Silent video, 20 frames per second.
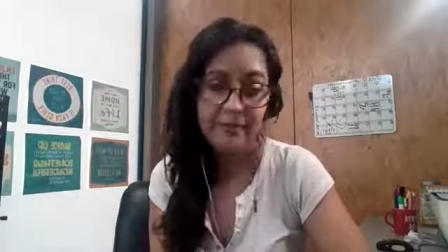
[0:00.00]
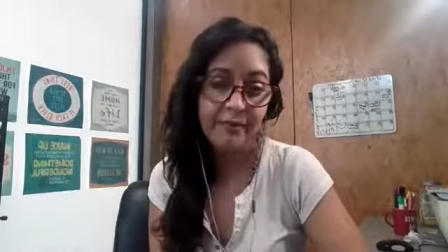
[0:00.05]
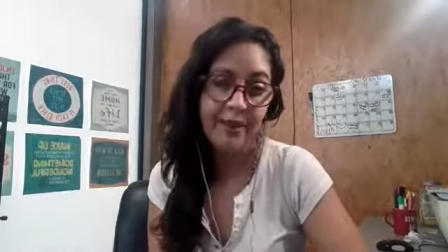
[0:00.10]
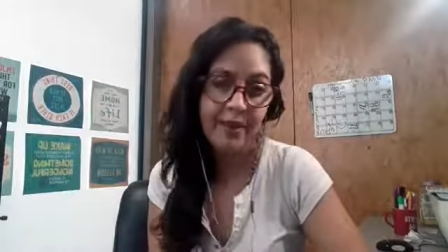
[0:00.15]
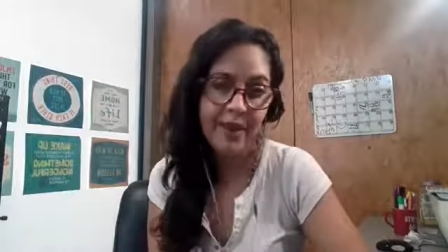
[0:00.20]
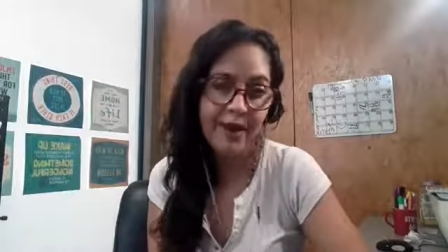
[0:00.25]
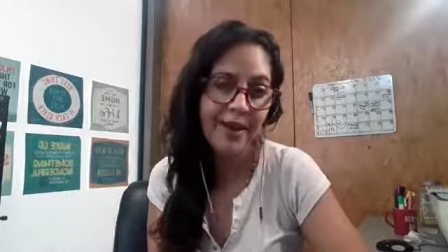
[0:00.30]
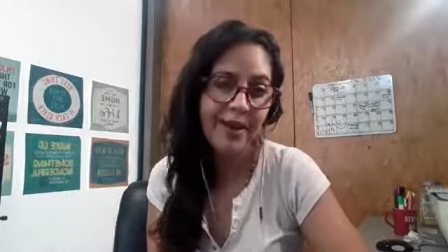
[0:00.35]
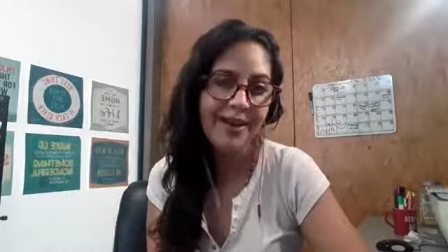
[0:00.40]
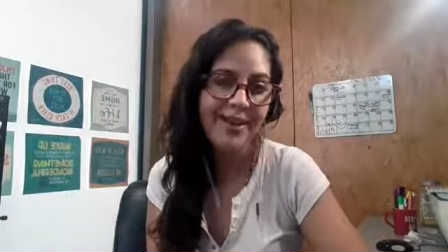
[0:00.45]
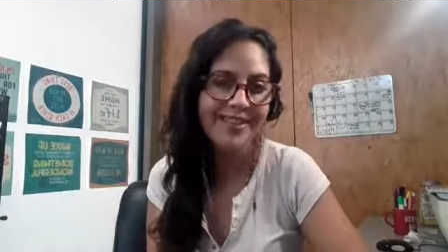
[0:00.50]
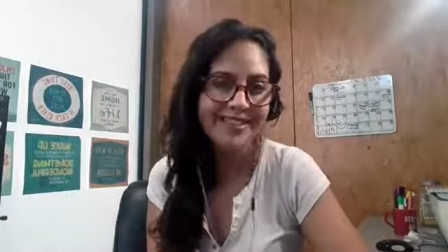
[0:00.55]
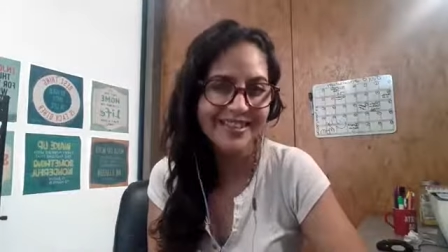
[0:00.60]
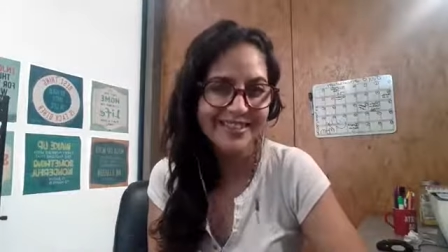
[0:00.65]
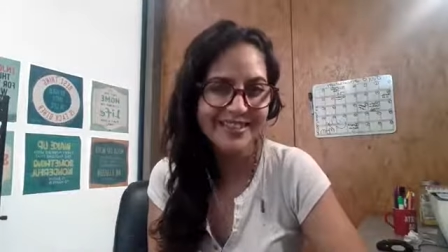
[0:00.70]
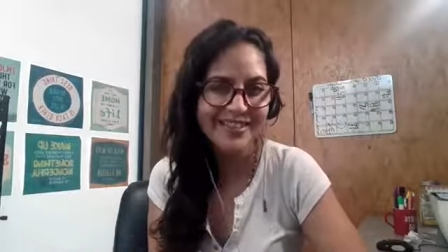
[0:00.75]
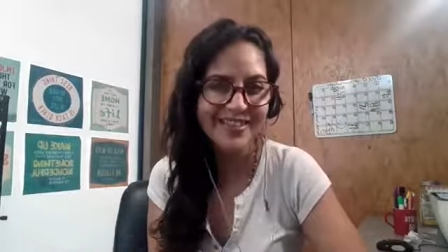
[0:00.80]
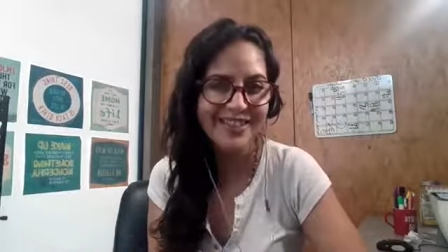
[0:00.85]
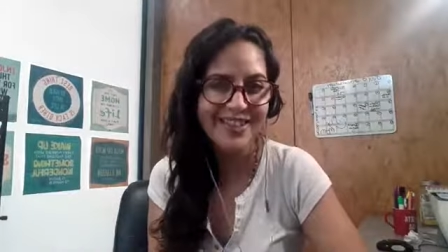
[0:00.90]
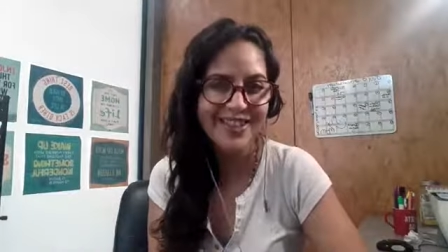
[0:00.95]
Yeah,
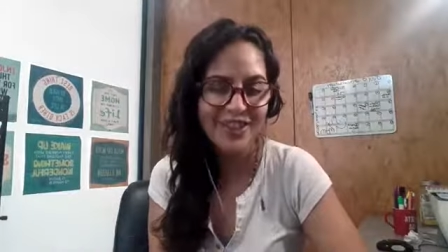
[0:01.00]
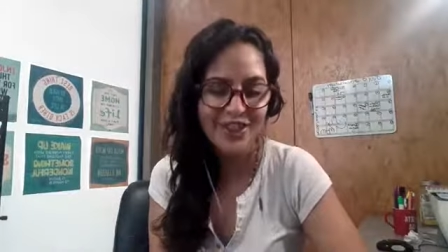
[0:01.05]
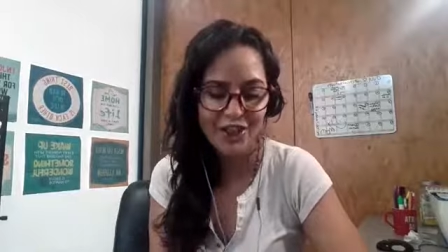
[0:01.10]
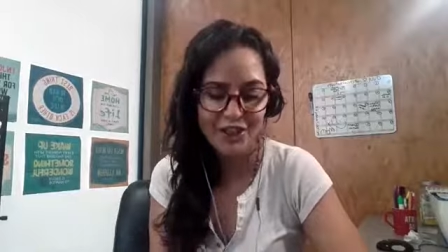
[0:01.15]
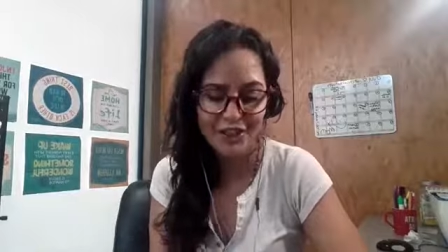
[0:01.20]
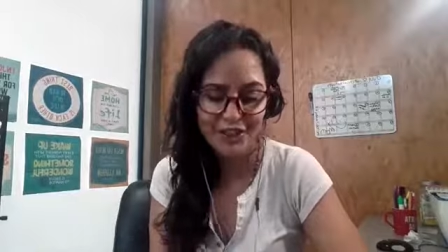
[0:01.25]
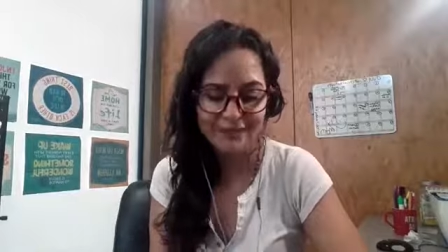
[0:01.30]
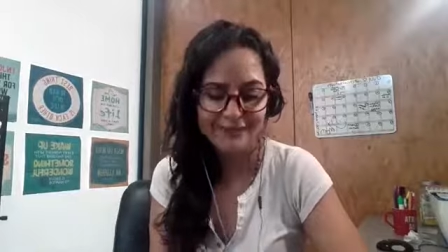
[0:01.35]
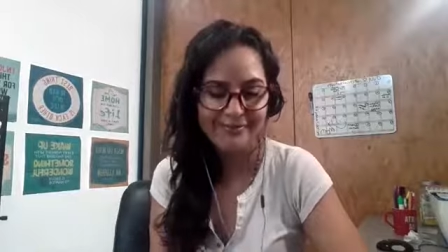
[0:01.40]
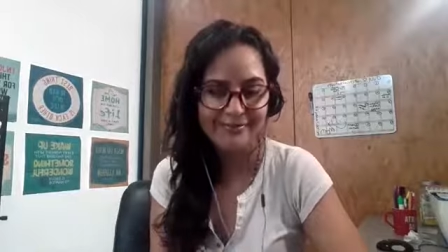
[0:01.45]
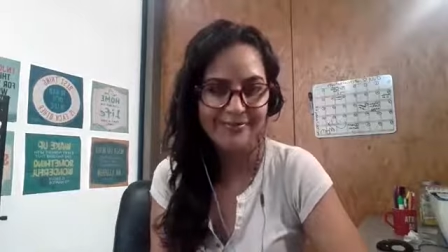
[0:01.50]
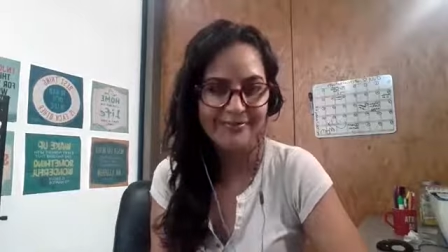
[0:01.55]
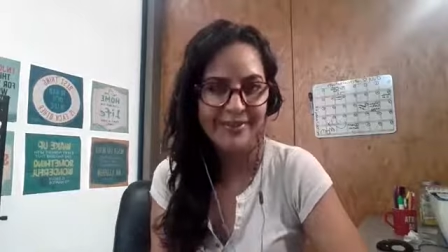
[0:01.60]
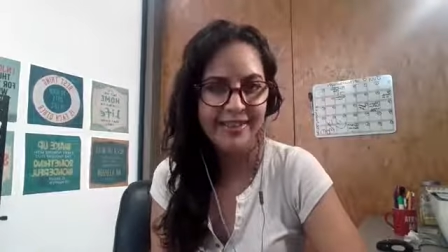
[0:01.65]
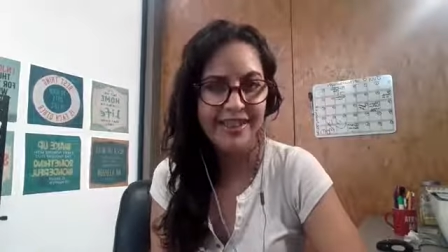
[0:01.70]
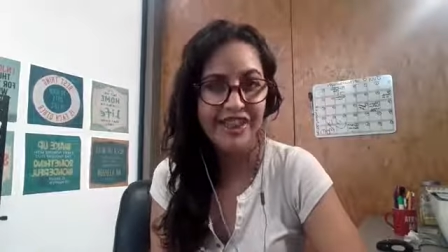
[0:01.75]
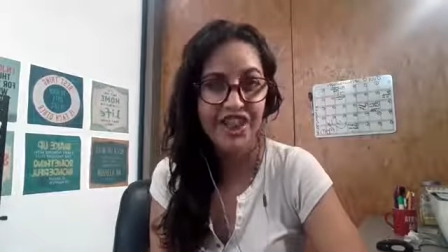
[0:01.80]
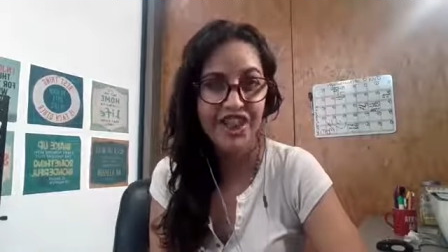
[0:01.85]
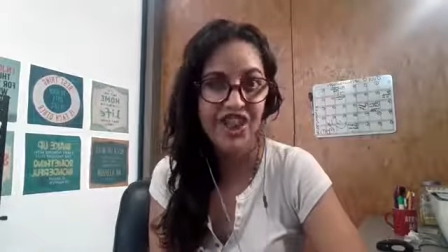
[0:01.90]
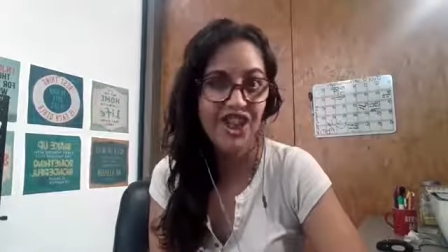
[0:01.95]
good
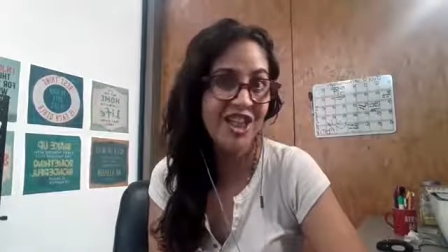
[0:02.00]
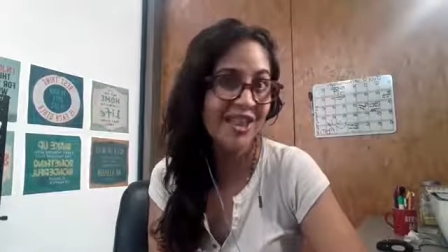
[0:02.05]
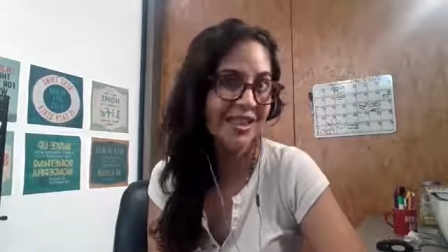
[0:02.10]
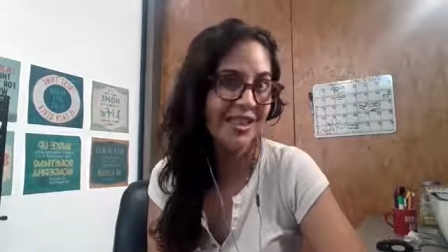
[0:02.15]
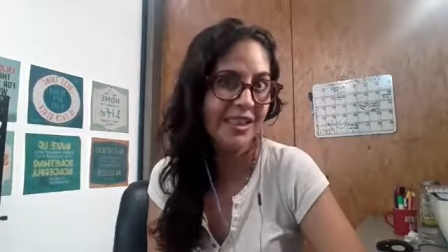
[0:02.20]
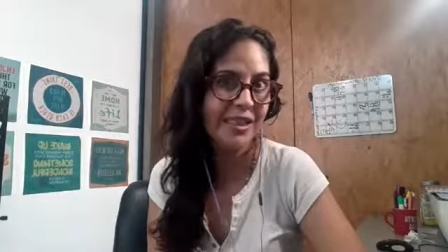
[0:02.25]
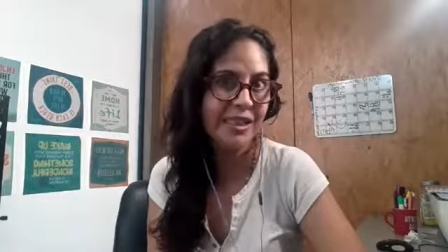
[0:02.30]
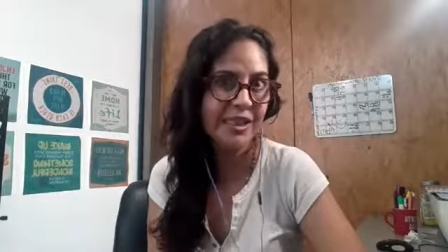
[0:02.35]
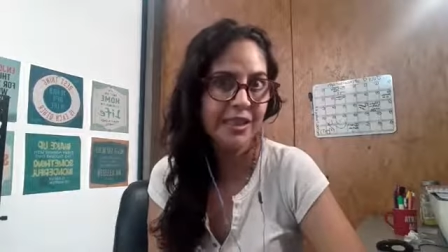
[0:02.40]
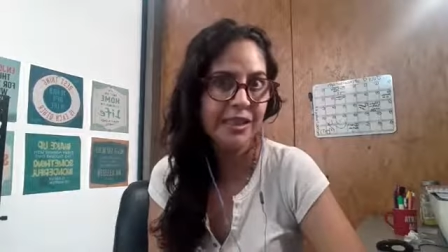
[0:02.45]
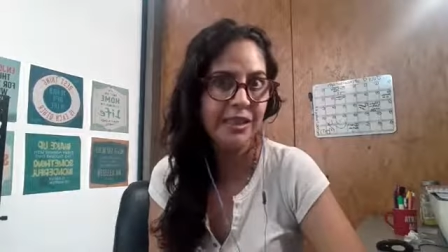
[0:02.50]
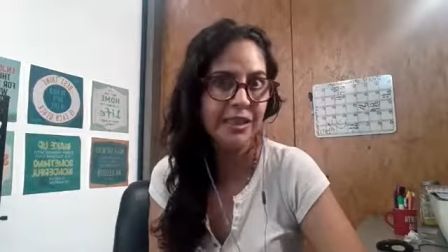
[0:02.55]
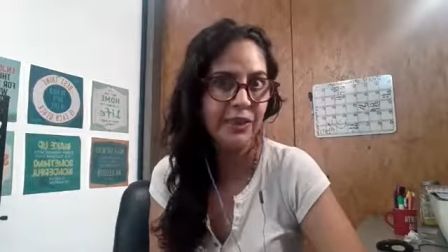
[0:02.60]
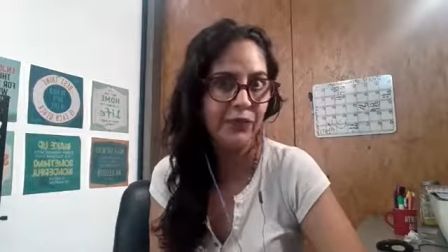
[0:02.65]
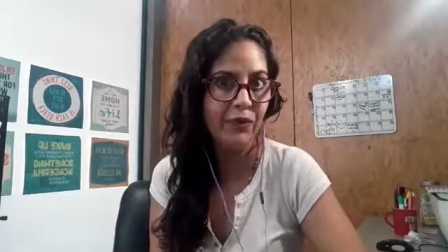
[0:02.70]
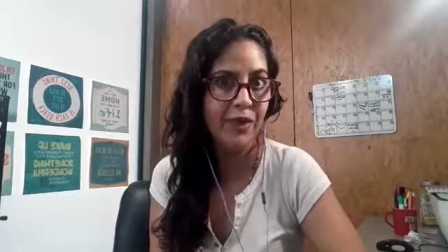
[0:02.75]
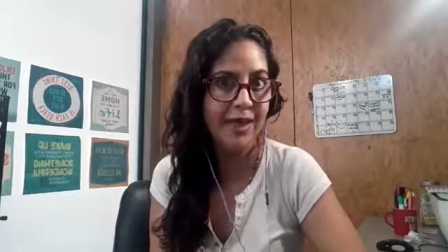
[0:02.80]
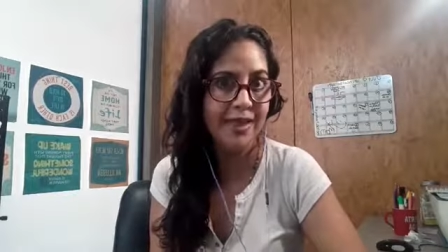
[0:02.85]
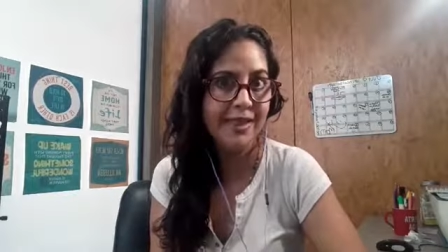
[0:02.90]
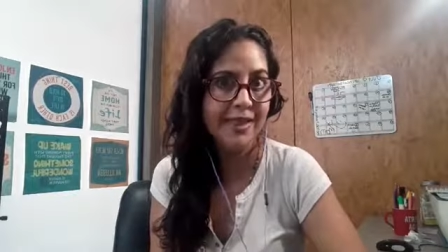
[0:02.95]
genes,
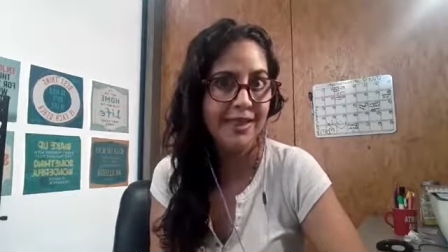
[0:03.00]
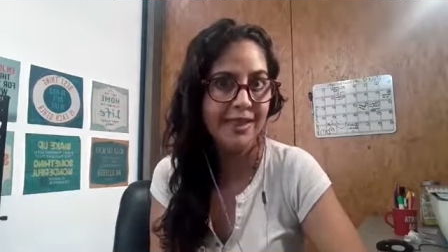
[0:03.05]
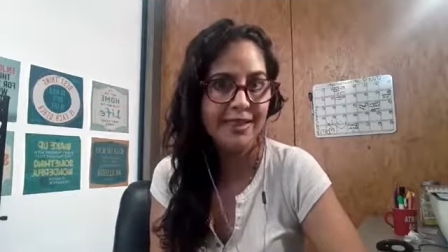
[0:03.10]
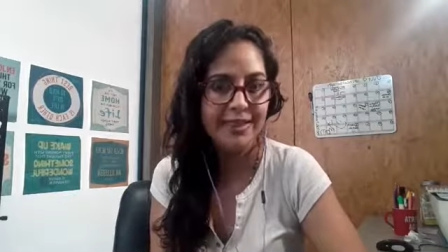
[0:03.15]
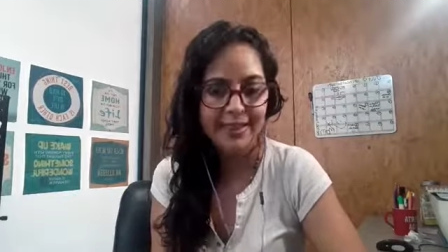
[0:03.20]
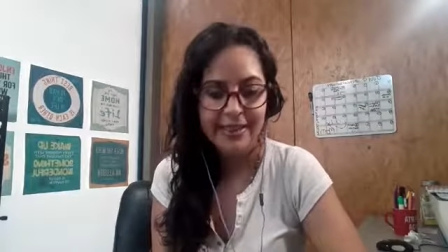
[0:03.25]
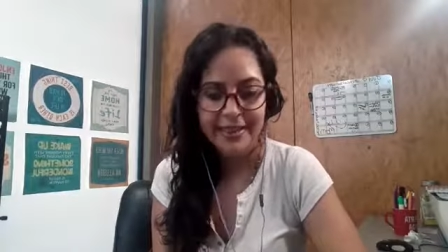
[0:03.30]
right?